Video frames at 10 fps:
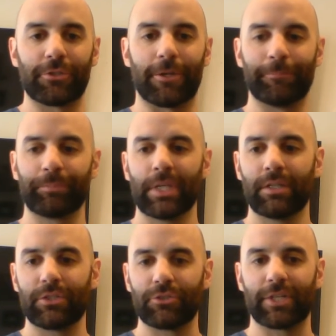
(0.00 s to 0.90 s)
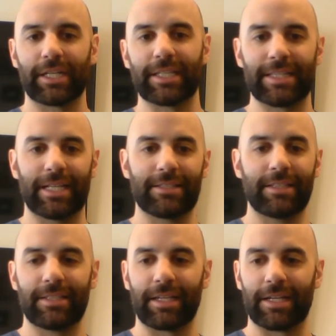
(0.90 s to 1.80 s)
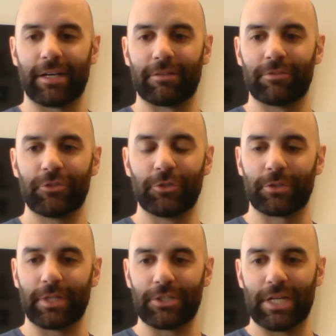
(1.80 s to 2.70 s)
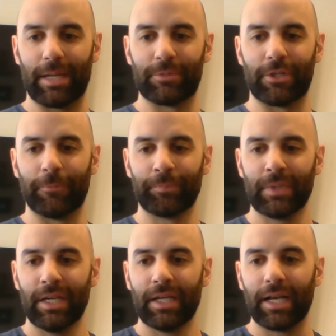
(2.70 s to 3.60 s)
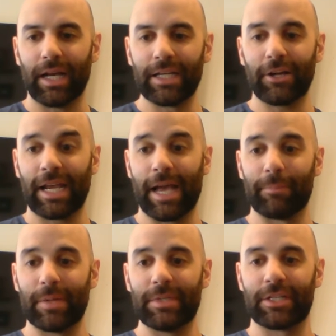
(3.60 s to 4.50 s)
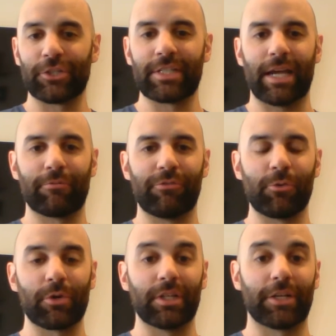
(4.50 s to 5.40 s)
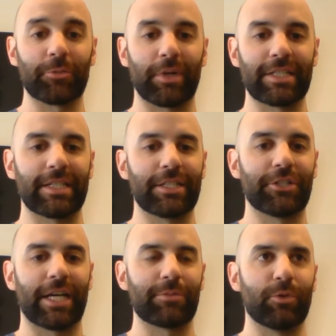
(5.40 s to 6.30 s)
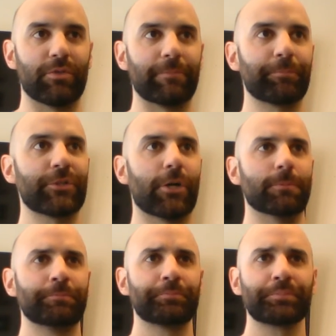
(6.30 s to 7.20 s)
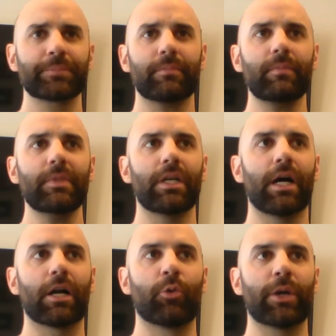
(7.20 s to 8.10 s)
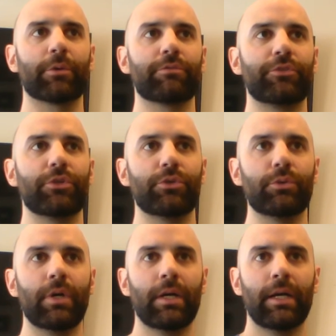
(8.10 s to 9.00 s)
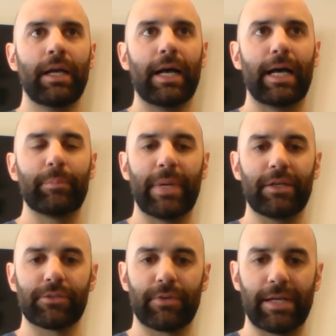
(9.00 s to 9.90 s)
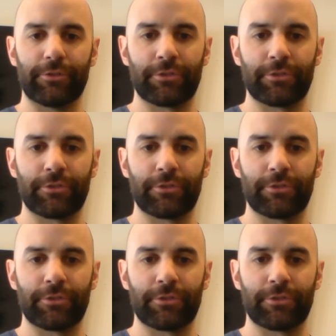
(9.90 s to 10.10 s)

So she's trying to get that taken care of, doing a great job. So here I am, maybe a good time for a lunch break to get you guys moving. So quick review on PAILs and RAILs.